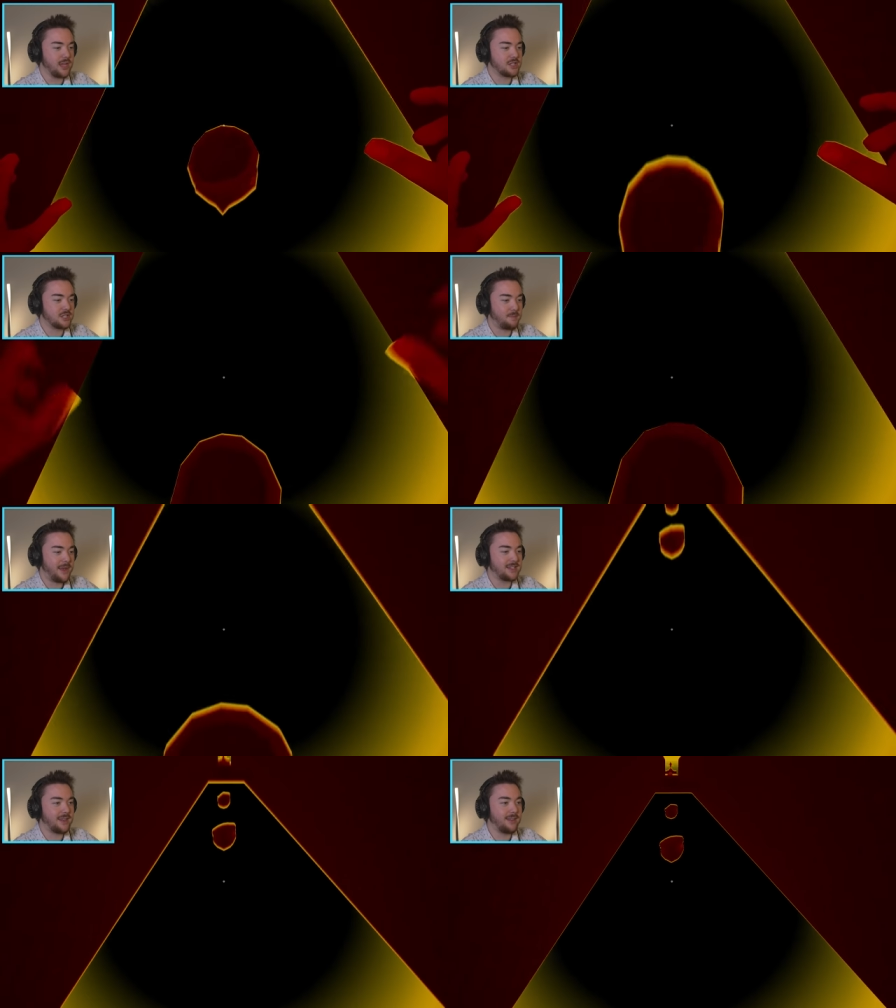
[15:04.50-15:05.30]
like
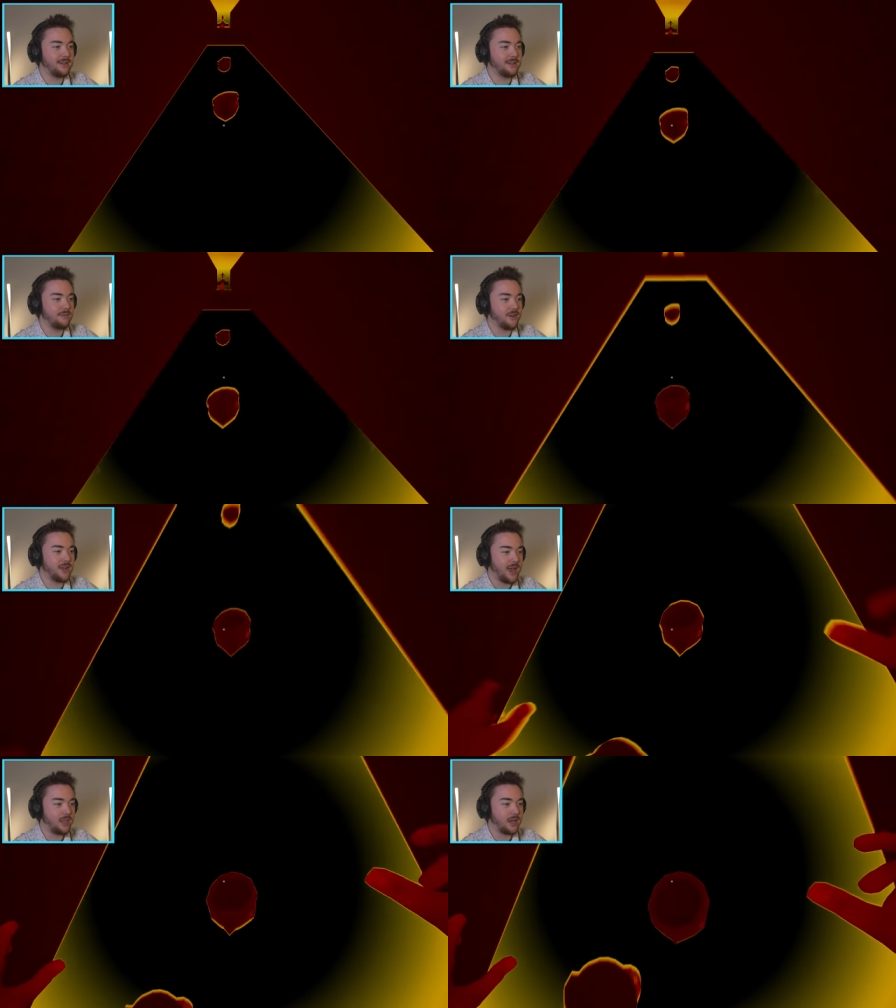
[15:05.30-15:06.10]
spaced a little
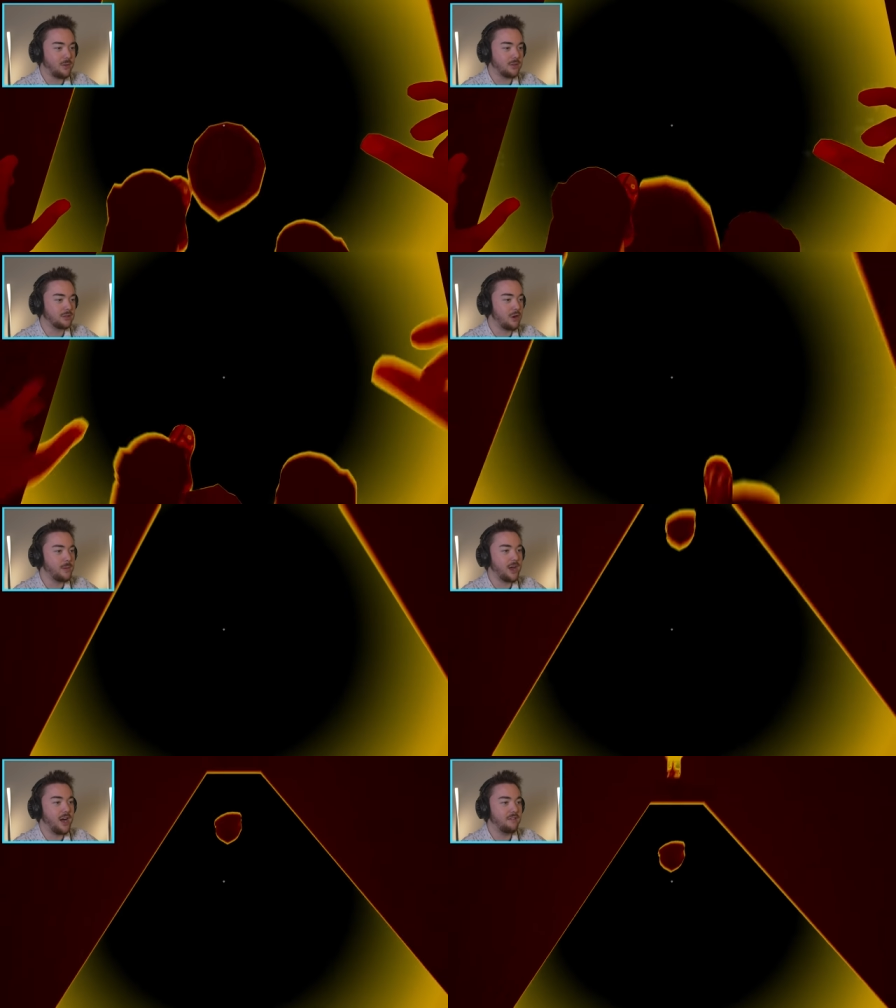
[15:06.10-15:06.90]
differently, I think it would throw
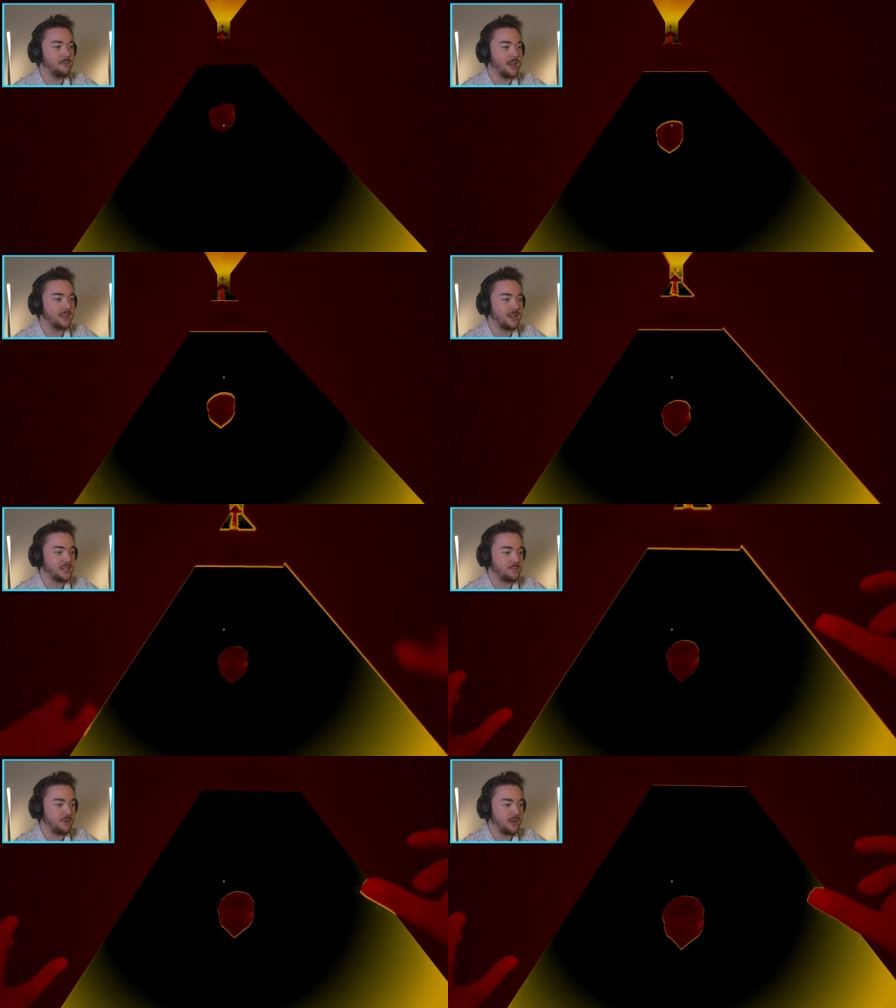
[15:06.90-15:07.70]
me off, but I think
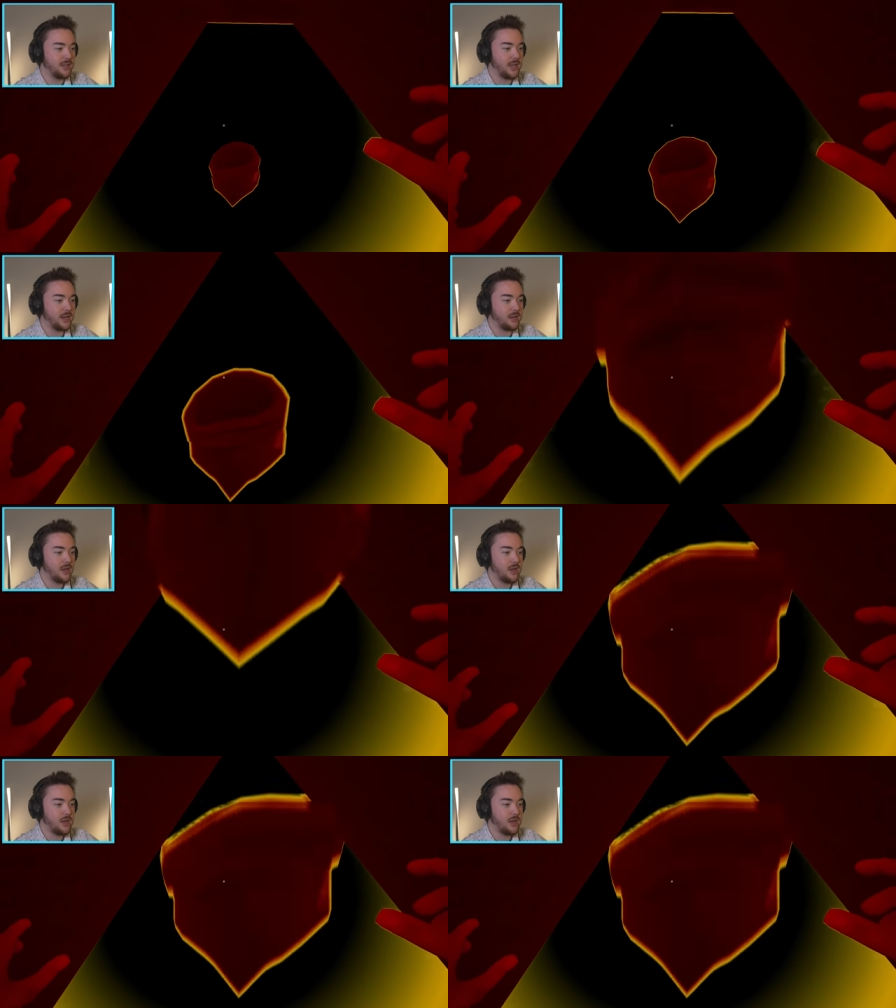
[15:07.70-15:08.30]
it's pretty like,